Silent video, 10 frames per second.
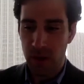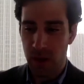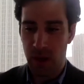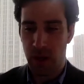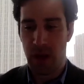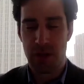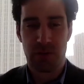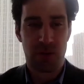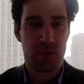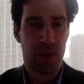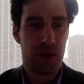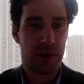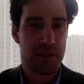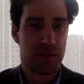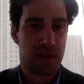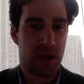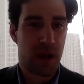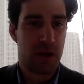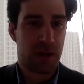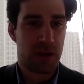and entering new areas and
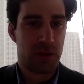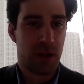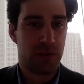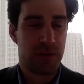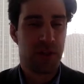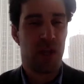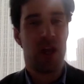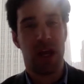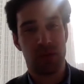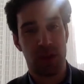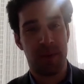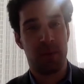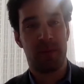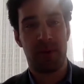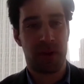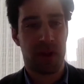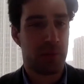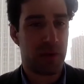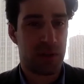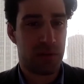hiring at new levels, as well as people who've been in the
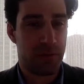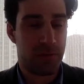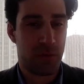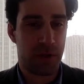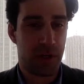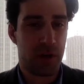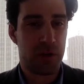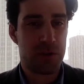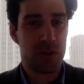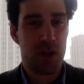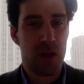company 3-4 years.